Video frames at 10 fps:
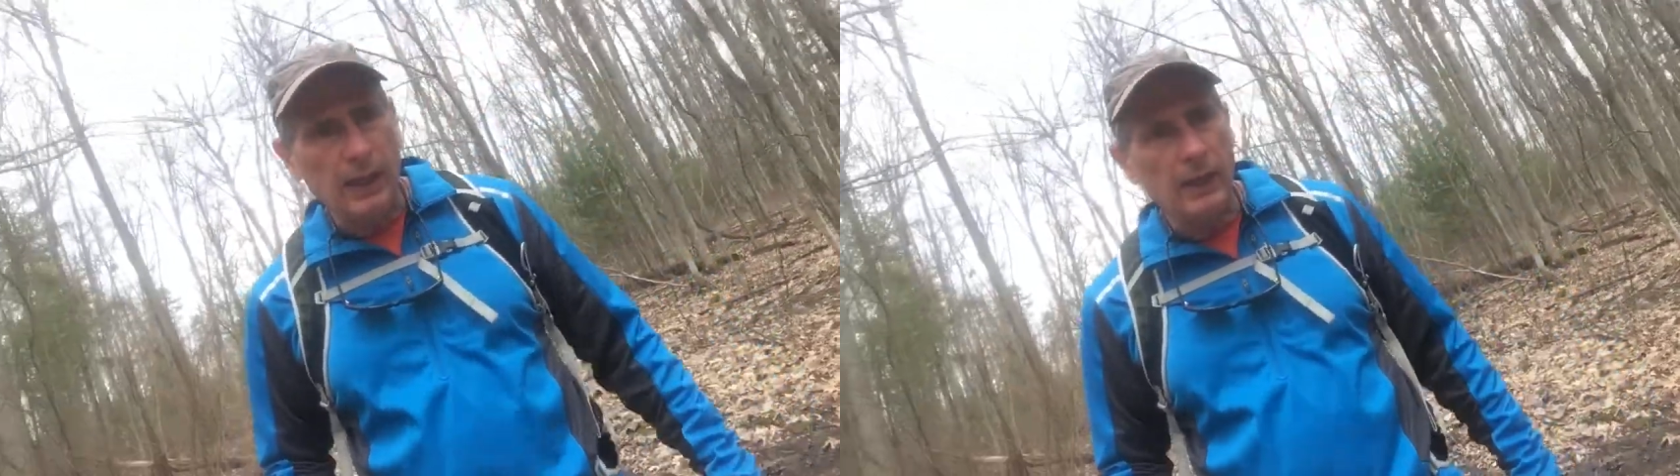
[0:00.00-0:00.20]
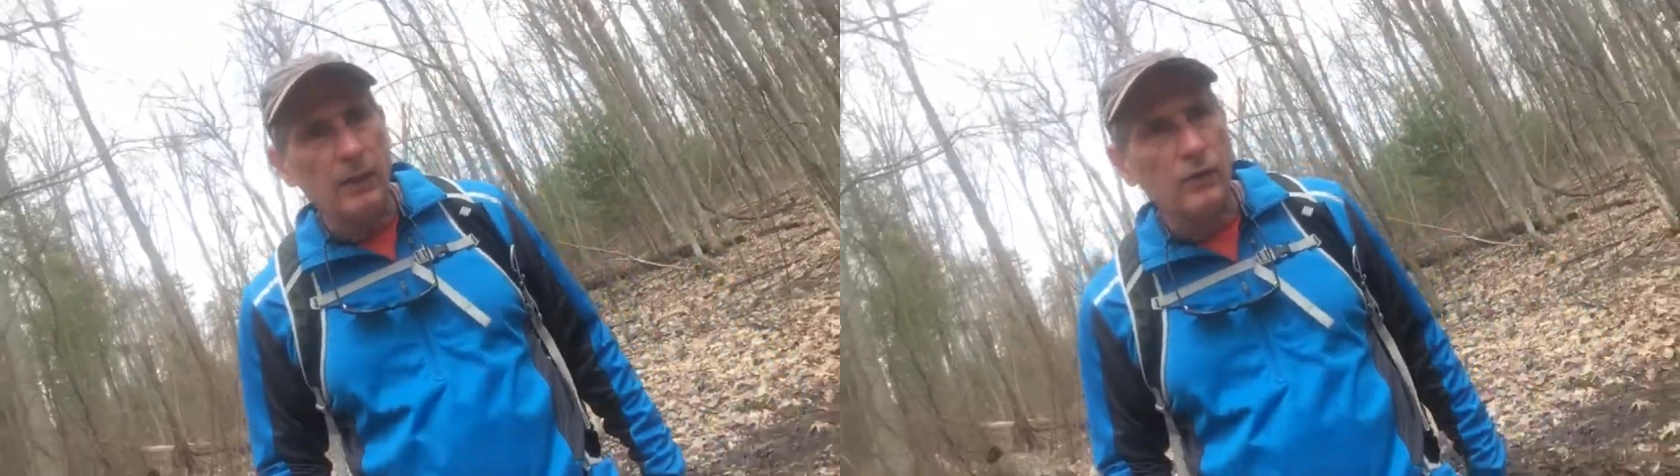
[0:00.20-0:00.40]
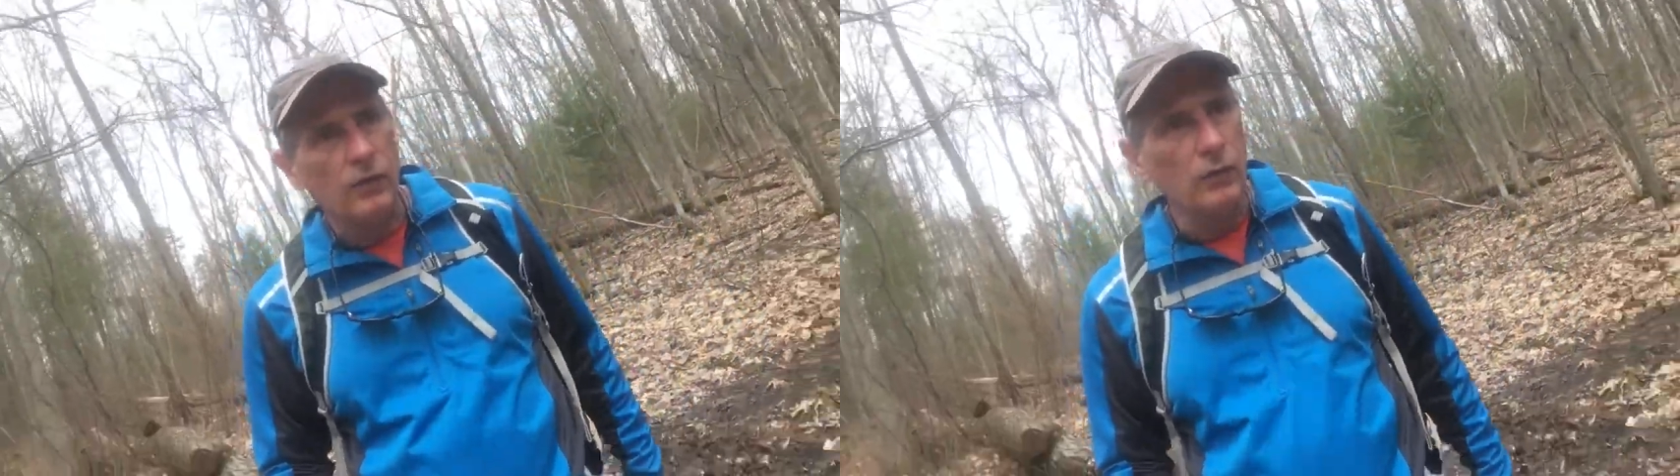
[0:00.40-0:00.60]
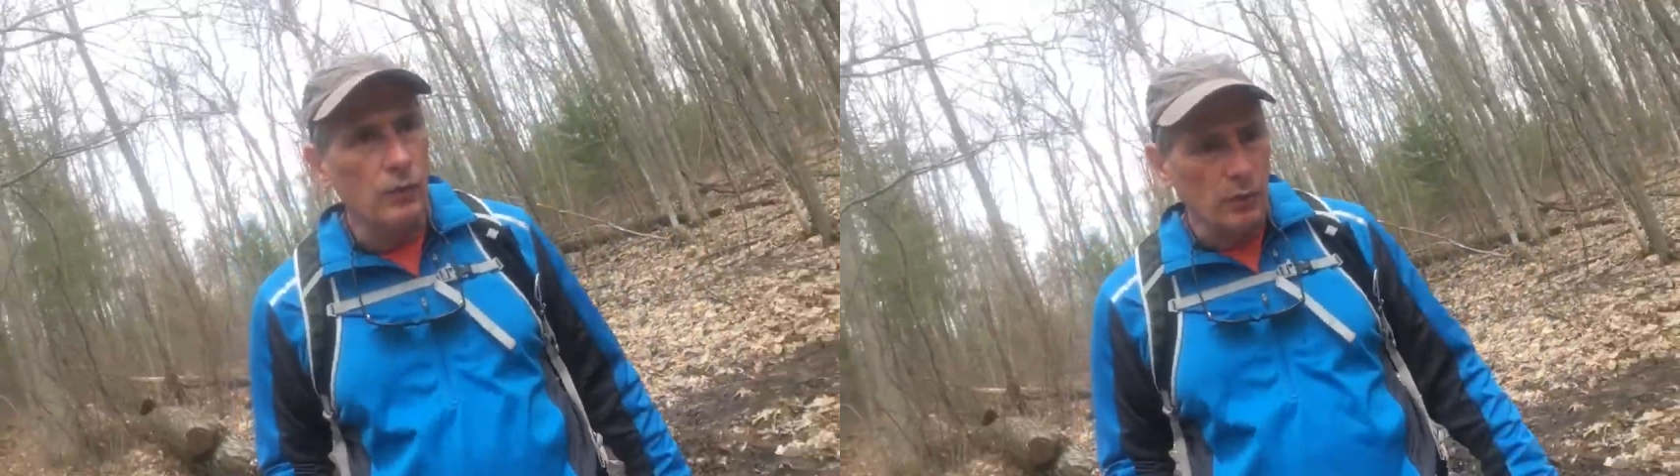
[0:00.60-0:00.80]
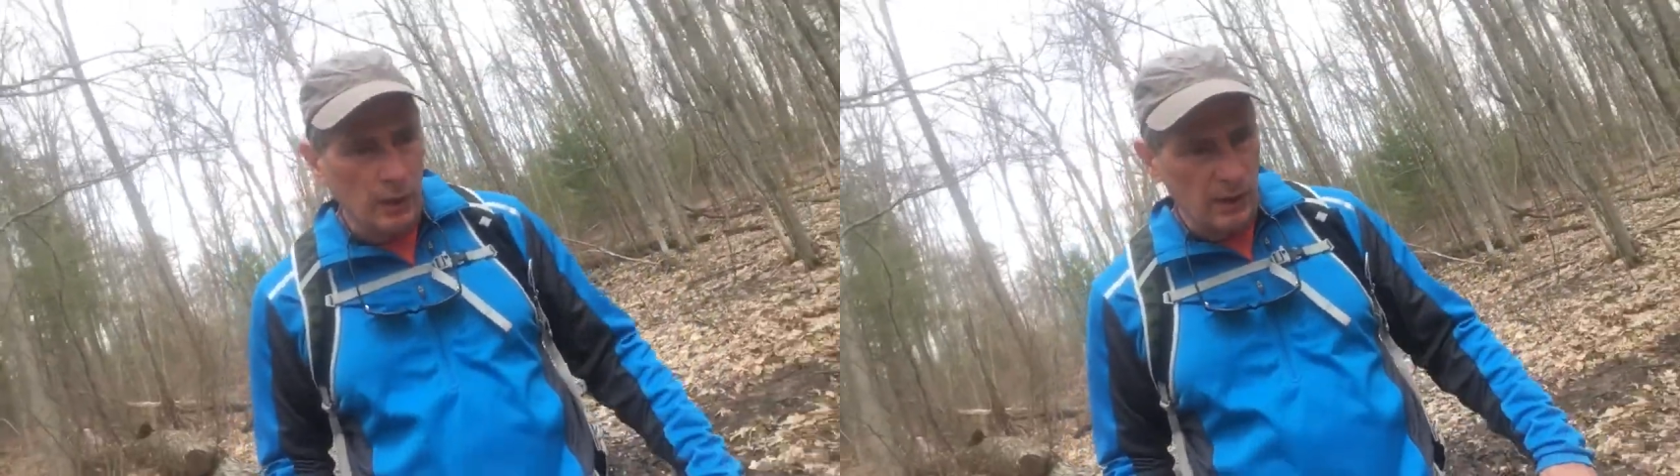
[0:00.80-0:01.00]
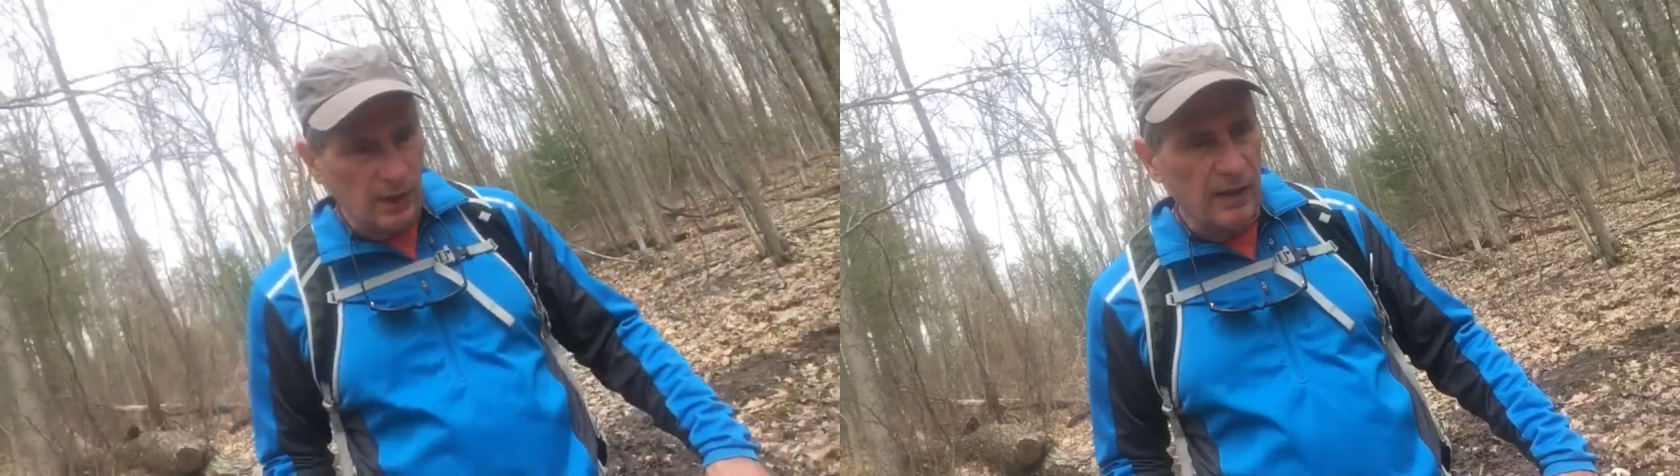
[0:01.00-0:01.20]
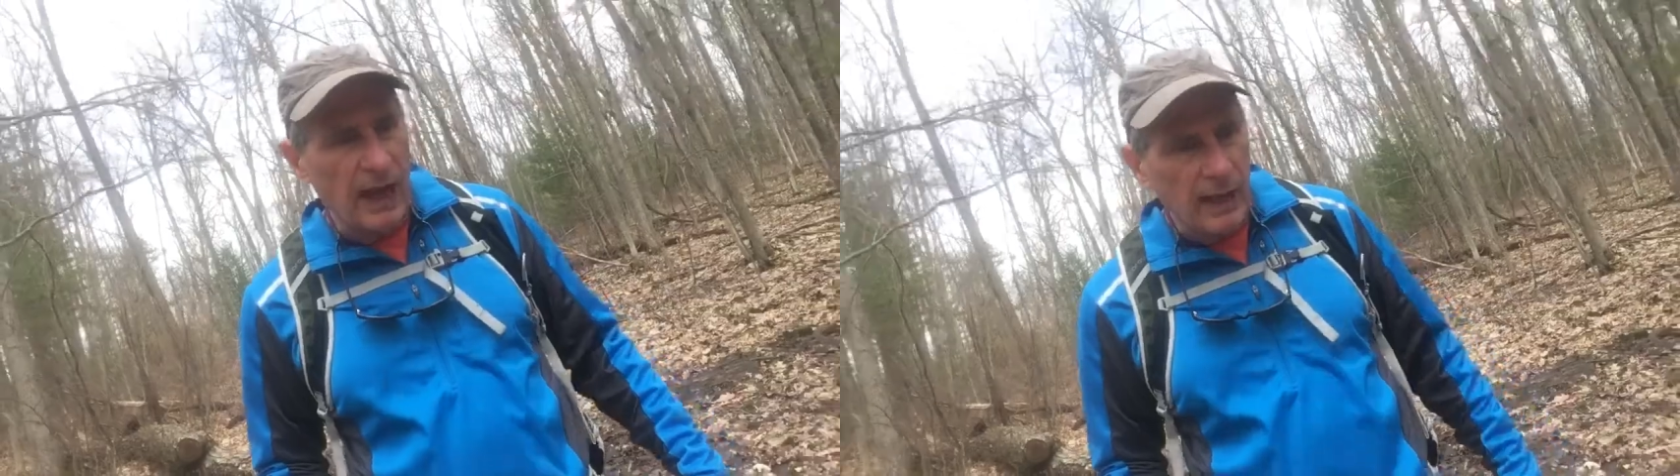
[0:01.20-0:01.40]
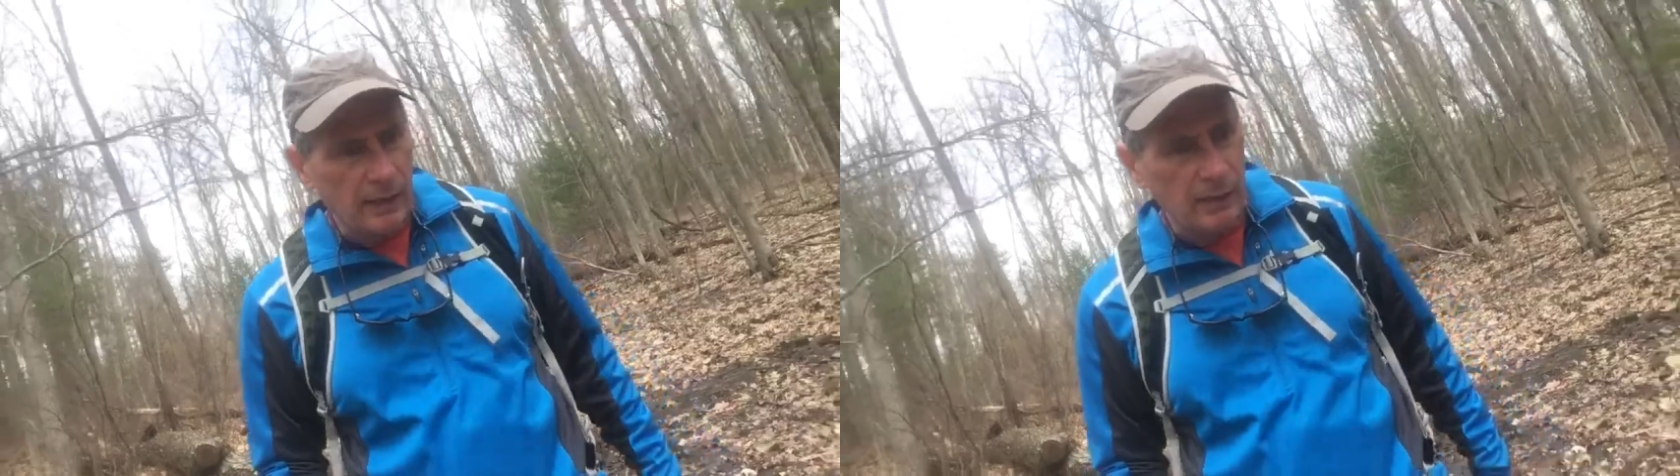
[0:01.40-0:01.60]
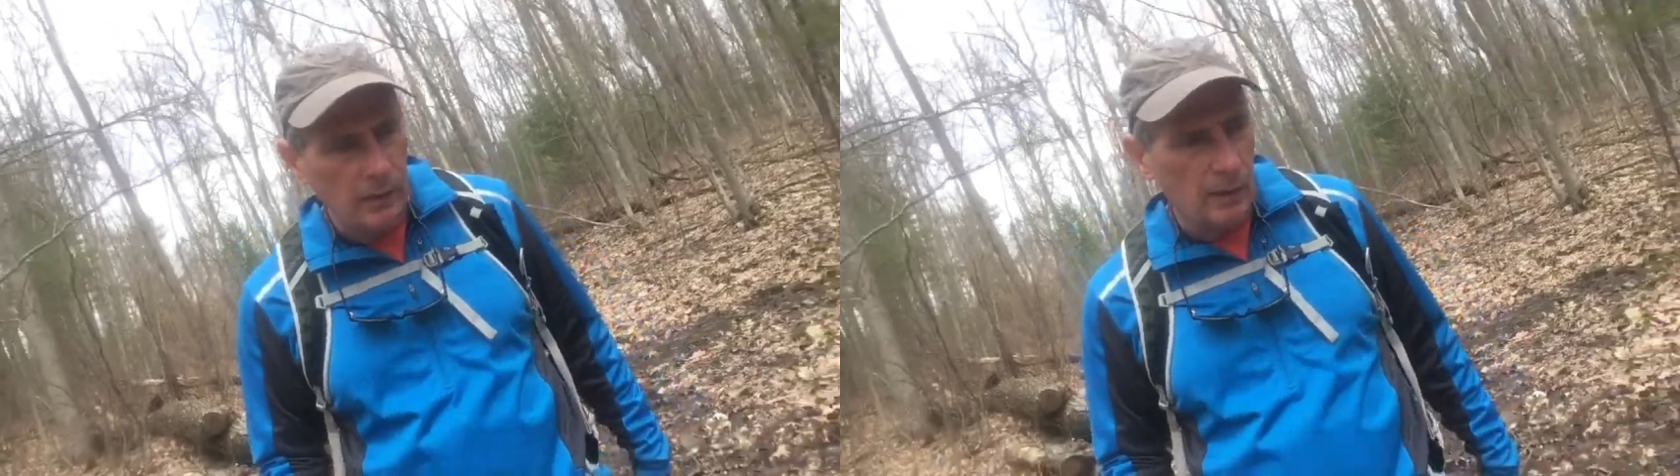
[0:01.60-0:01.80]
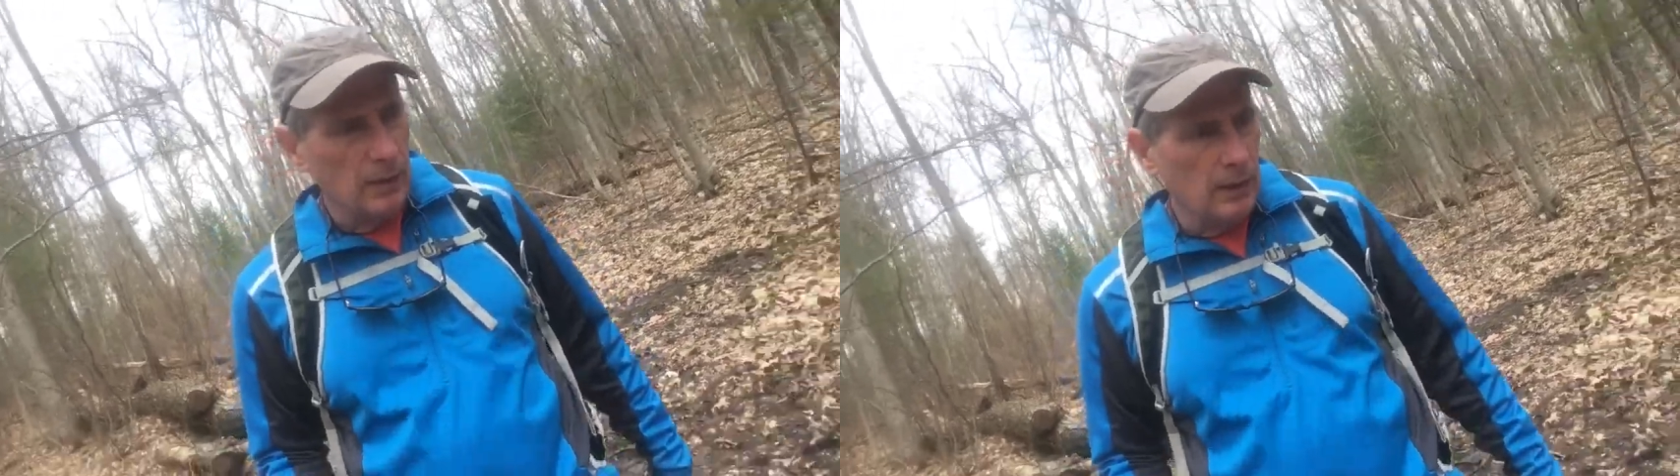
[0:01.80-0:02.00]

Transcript: getting to Katahdin